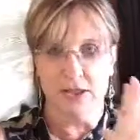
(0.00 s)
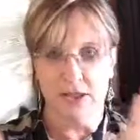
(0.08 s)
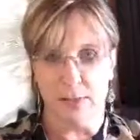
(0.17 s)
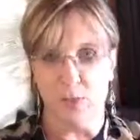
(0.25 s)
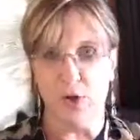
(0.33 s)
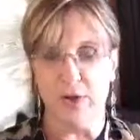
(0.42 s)
to
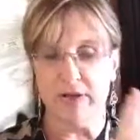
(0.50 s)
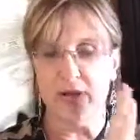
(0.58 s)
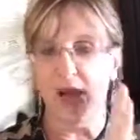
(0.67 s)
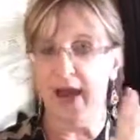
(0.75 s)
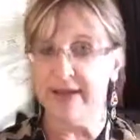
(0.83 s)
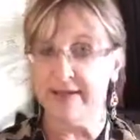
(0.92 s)
put
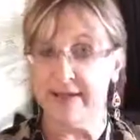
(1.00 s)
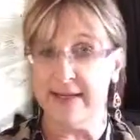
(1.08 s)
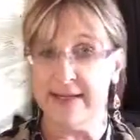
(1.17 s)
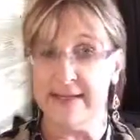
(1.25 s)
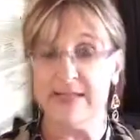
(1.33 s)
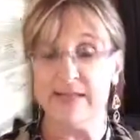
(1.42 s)
the
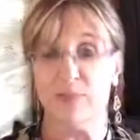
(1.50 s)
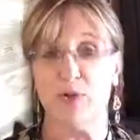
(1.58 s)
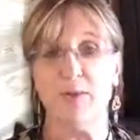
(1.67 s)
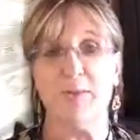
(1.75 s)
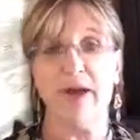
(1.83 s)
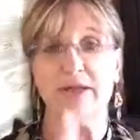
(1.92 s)
ideas, to
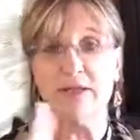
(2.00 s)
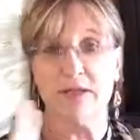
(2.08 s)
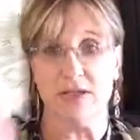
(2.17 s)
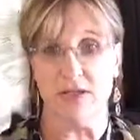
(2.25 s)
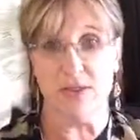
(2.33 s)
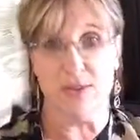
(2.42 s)
put my
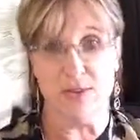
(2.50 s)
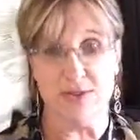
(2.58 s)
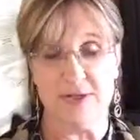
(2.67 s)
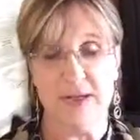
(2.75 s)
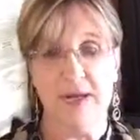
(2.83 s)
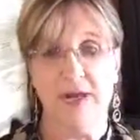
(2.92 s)

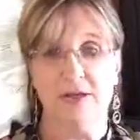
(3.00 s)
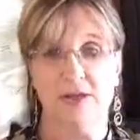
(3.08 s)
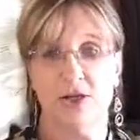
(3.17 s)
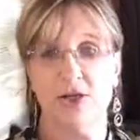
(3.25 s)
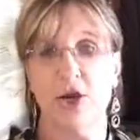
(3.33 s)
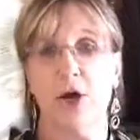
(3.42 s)
to-dos,
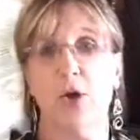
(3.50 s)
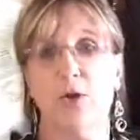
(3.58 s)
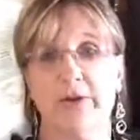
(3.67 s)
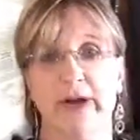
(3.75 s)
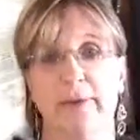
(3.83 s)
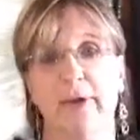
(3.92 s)
to know
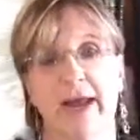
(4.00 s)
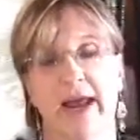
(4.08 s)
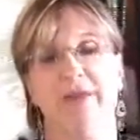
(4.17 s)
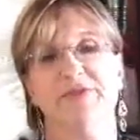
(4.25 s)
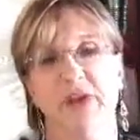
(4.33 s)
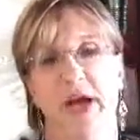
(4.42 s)
that I'm going to
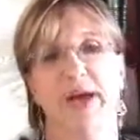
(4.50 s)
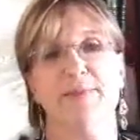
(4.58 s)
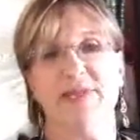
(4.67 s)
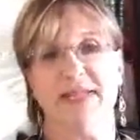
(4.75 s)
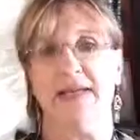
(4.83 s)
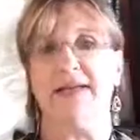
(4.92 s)
have time
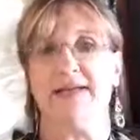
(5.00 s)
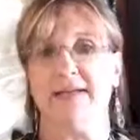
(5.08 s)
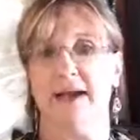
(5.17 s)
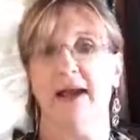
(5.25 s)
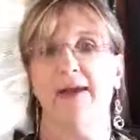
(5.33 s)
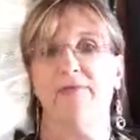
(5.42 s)
set
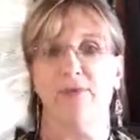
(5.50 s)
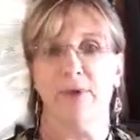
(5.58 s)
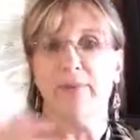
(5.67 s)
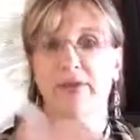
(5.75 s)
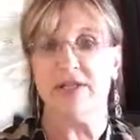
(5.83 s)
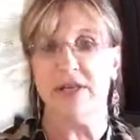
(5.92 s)
aside for a
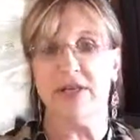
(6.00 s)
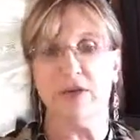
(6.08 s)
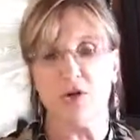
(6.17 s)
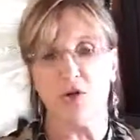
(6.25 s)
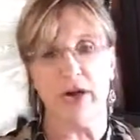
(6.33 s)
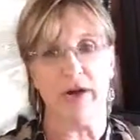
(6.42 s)

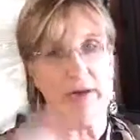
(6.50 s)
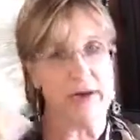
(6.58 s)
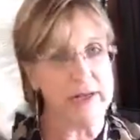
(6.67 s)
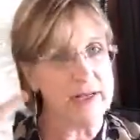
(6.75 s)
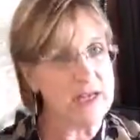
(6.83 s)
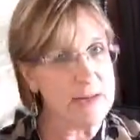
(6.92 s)
particular area
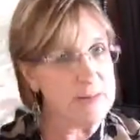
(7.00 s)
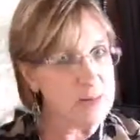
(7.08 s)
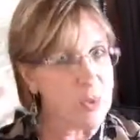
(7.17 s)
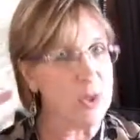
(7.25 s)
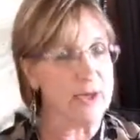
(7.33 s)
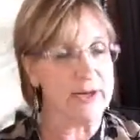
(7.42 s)
that keeps
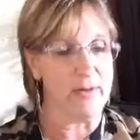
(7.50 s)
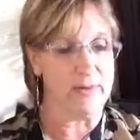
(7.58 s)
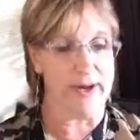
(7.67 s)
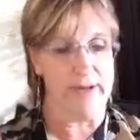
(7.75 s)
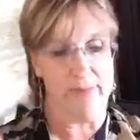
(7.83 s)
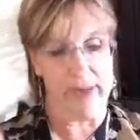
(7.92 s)
swirling
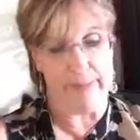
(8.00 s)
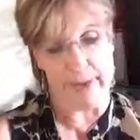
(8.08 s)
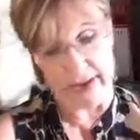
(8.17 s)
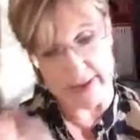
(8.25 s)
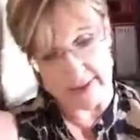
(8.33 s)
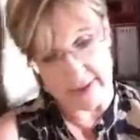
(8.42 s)
around in my
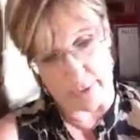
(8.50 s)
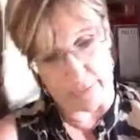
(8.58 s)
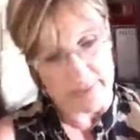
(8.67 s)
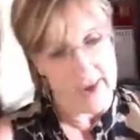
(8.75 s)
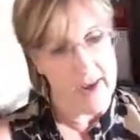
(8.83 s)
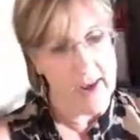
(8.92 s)
mind. So
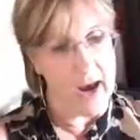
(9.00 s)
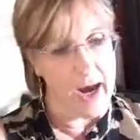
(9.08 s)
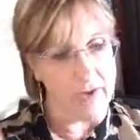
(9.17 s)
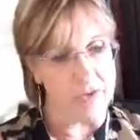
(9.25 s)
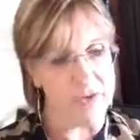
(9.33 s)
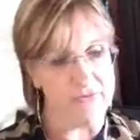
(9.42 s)
I
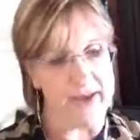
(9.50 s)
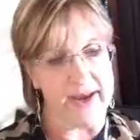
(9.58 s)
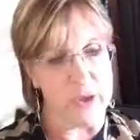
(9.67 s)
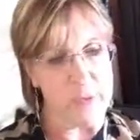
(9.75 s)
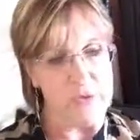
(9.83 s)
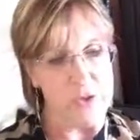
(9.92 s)
don't know if that
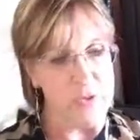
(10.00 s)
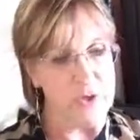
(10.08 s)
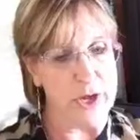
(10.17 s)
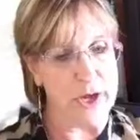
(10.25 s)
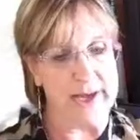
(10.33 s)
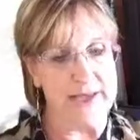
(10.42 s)
helps you or
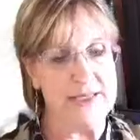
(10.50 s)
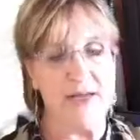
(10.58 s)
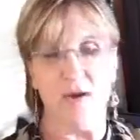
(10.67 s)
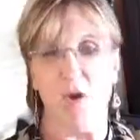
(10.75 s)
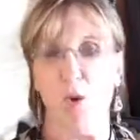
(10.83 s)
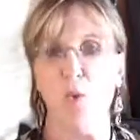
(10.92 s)
not. I did
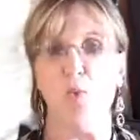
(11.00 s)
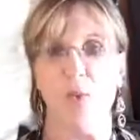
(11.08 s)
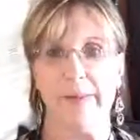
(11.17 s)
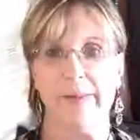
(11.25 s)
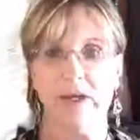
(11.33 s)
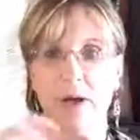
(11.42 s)
a whole
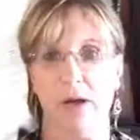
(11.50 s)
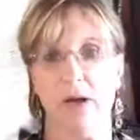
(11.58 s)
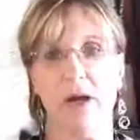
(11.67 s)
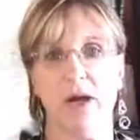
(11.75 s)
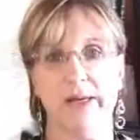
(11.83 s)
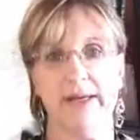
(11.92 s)

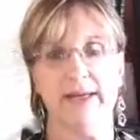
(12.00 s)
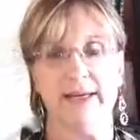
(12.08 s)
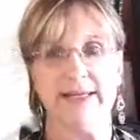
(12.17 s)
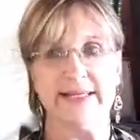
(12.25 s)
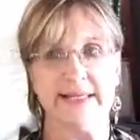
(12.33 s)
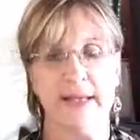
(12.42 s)
webinar on
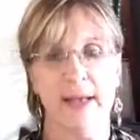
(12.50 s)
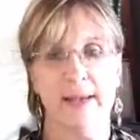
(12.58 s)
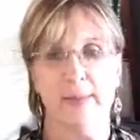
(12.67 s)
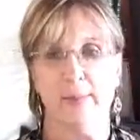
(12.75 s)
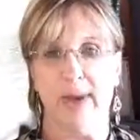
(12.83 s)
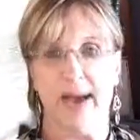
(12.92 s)
this
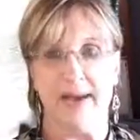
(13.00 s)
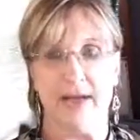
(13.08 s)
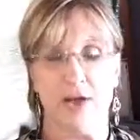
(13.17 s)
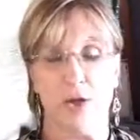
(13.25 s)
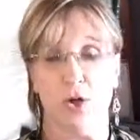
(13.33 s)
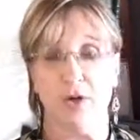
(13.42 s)
back
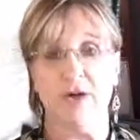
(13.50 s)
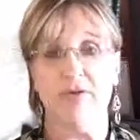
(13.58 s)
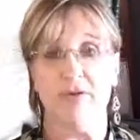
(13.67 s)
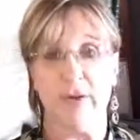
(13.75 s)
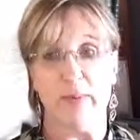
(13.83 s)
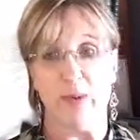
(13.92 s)
in early
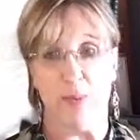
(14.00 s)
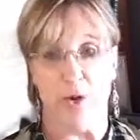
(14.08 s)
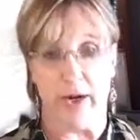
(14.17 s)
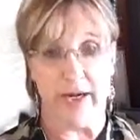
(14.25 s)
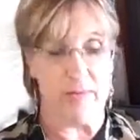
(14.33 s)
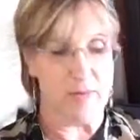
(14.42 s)

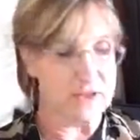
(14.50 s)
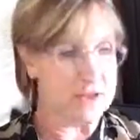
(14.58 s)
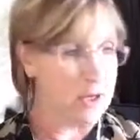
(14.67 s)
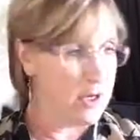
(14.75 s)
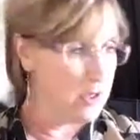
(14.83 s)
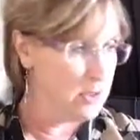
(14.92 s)
February. It was
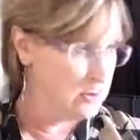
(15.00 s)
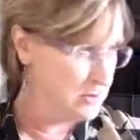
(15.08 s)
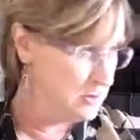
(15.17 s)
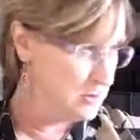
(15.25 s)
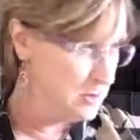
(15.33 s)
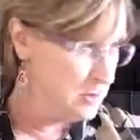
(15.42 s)

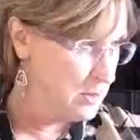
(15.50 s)
called